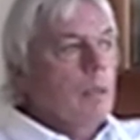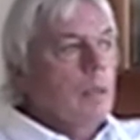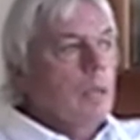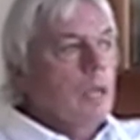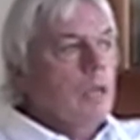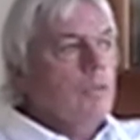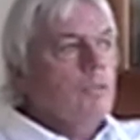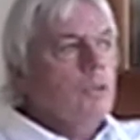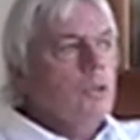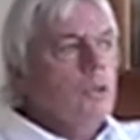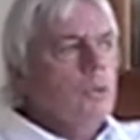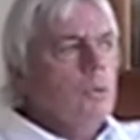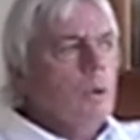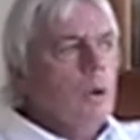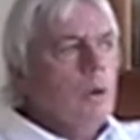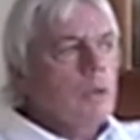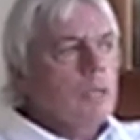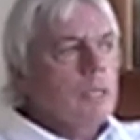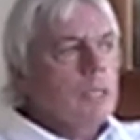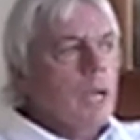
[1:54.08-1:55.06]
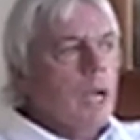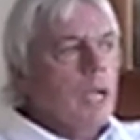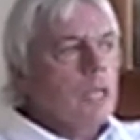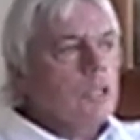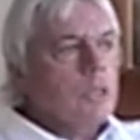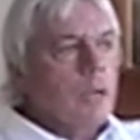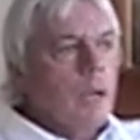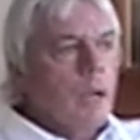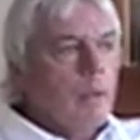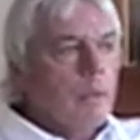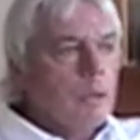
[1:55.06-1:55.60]
if you are
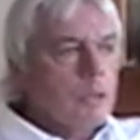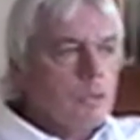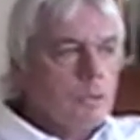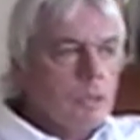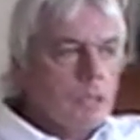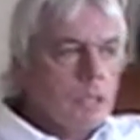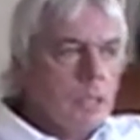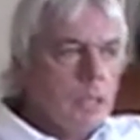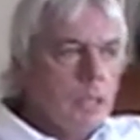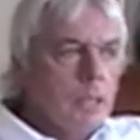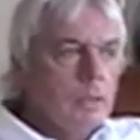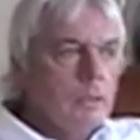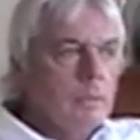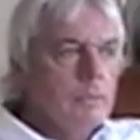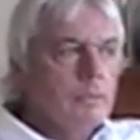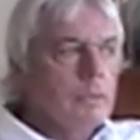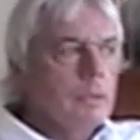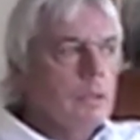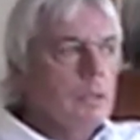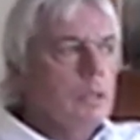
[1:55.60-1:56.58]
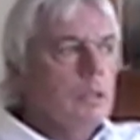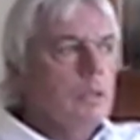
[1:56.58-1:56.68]
attached to how it's received,